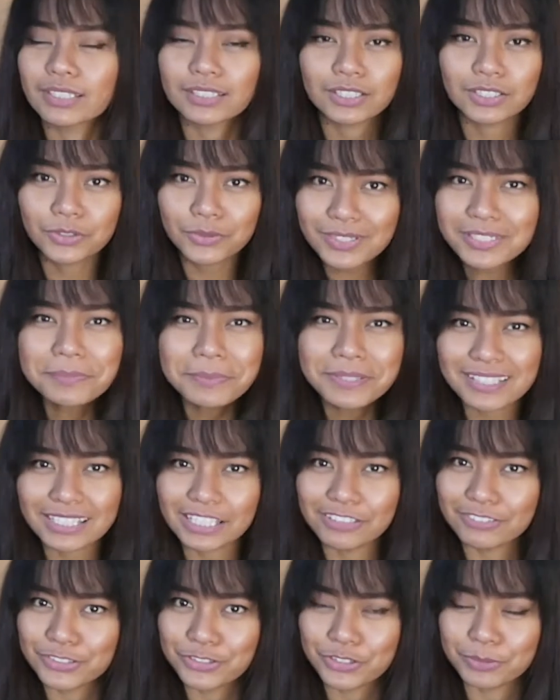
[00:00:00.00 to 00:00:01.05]
The Christmas
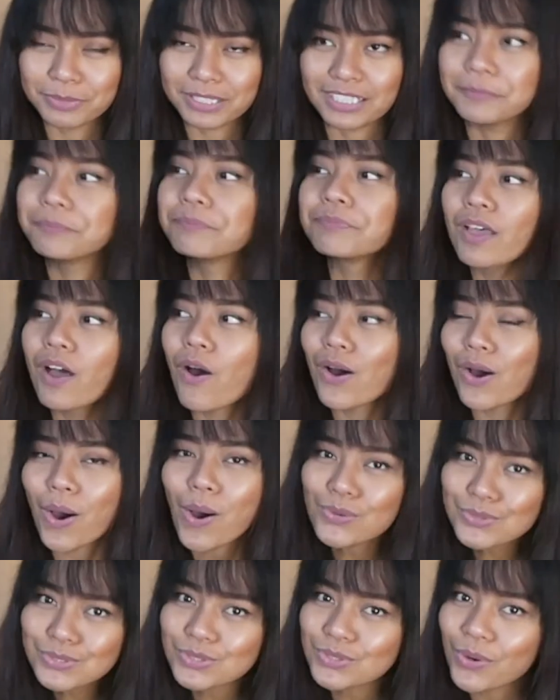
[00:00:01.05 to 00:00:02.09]
Eve in Germany,
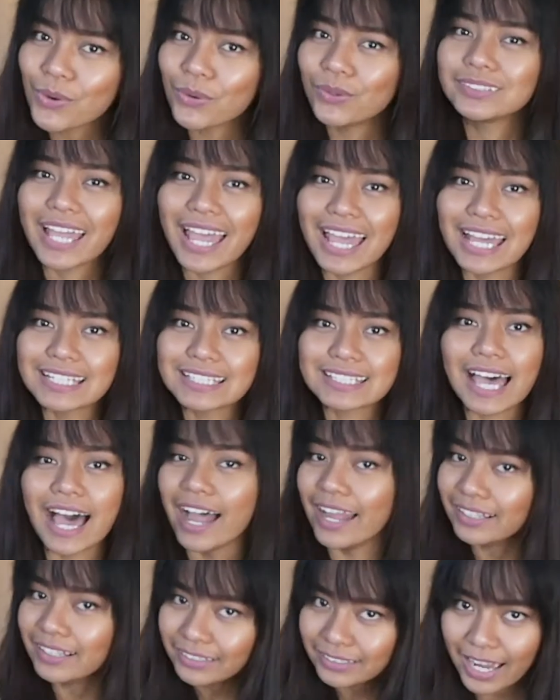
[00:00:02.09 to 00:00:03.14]
also called as
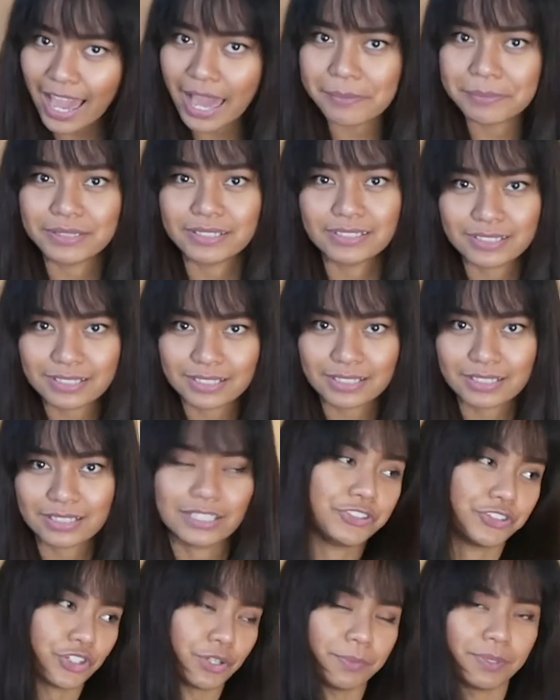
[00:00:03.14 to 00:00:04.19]
Heiligabend
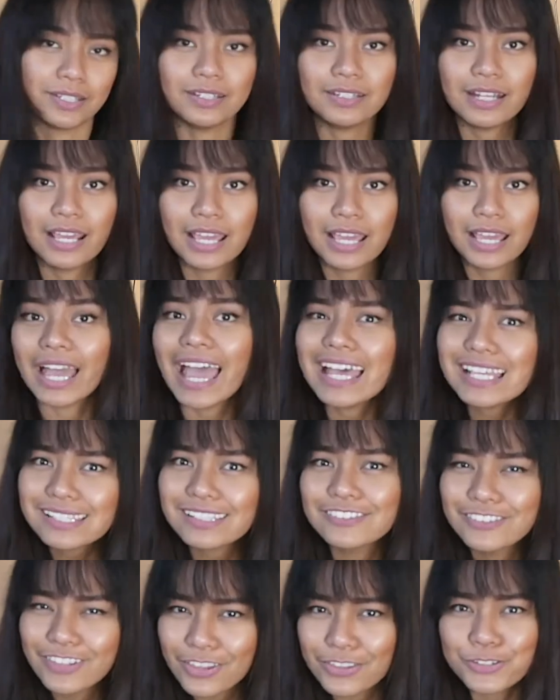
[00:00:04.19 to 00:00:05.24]
in German,
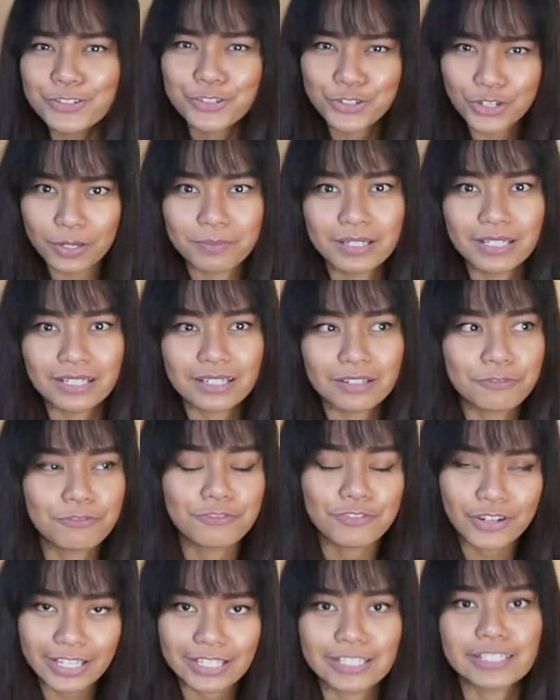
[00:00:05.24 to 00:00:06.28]
has another German
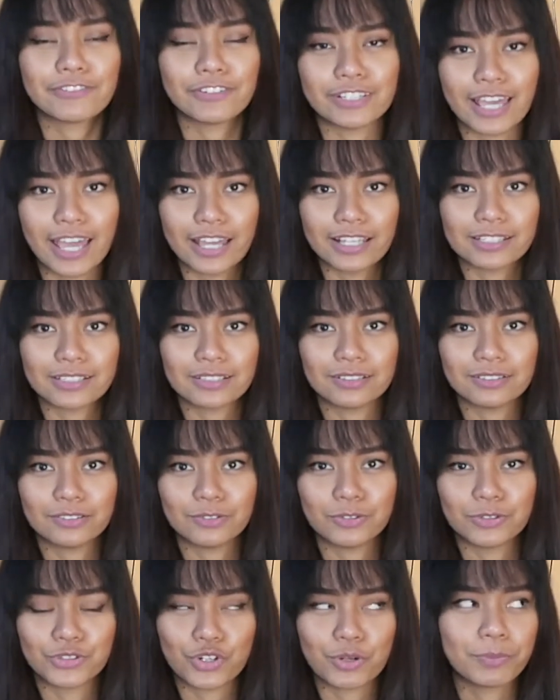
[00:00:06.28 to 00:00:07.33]
phrase for that,
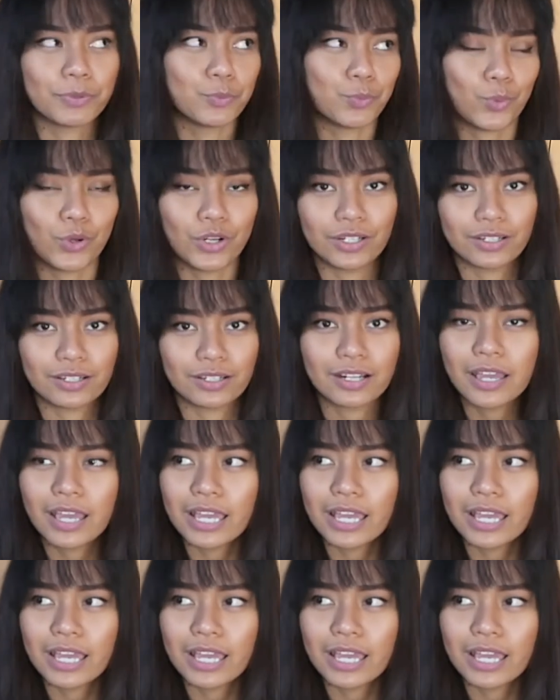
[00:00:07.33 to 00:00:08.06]
or German word.